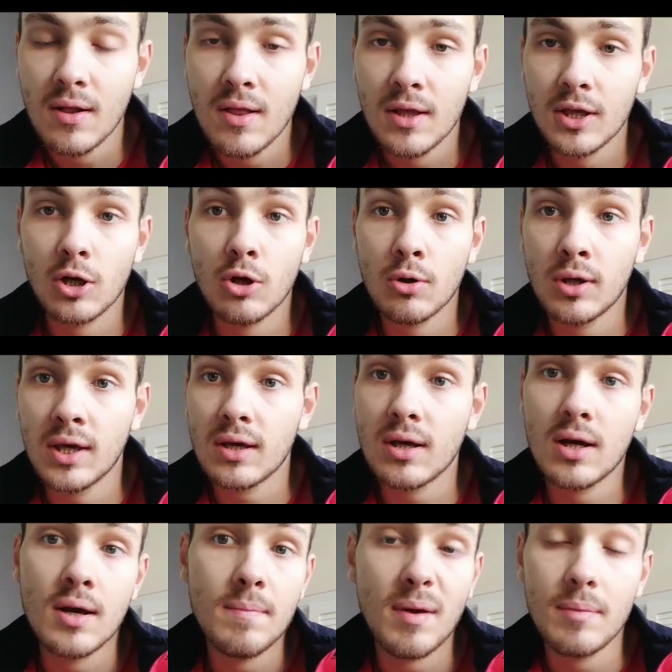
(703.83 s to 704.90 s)

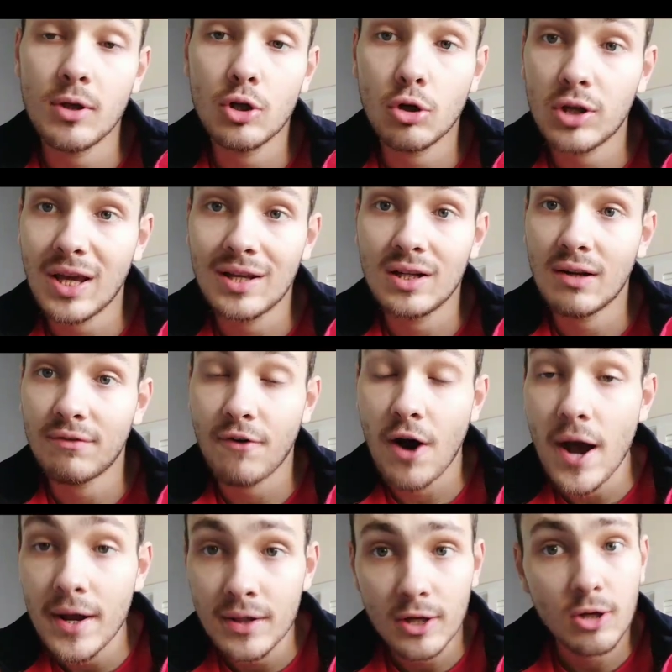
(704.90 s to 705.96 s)
Maybe you're not getting enough
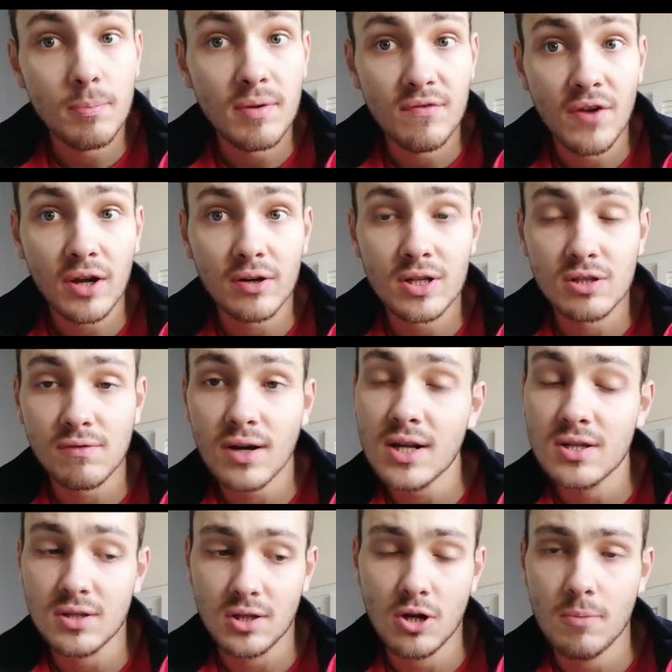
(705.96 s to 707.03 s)
iron. There could be various
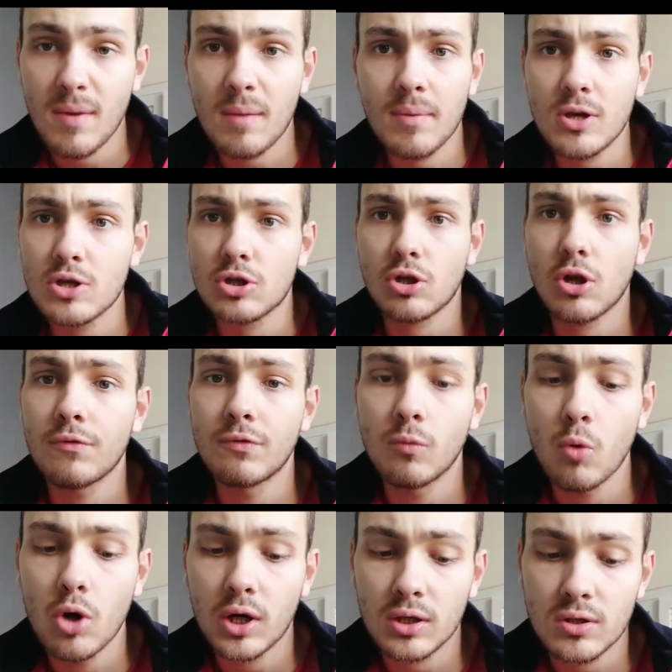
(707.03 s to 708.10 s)
reasons. Maybe you're just
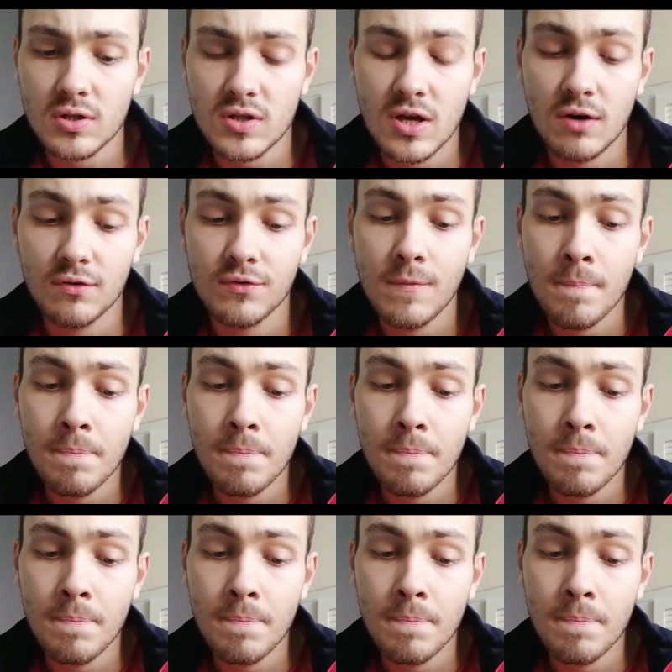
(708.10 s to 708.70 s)
overworking yourself.